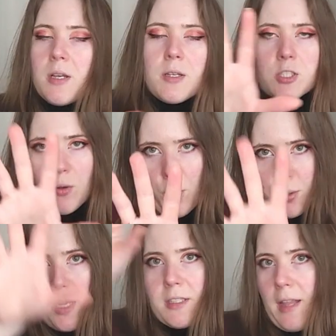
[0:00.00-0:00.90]
So hold
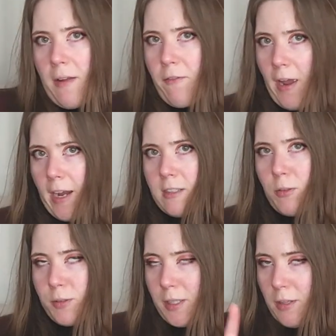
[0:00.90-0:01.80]
on to that fact,
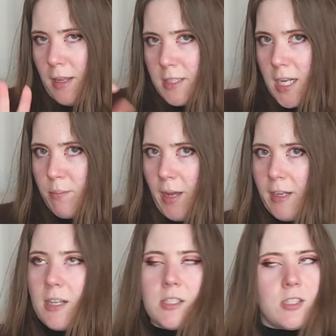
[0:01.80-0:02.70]
hold on to that tidbit,
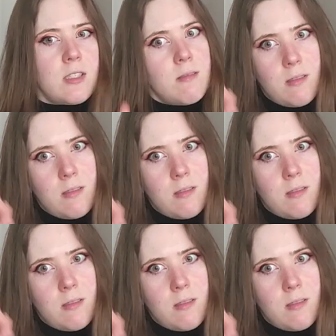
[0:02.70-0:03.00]
because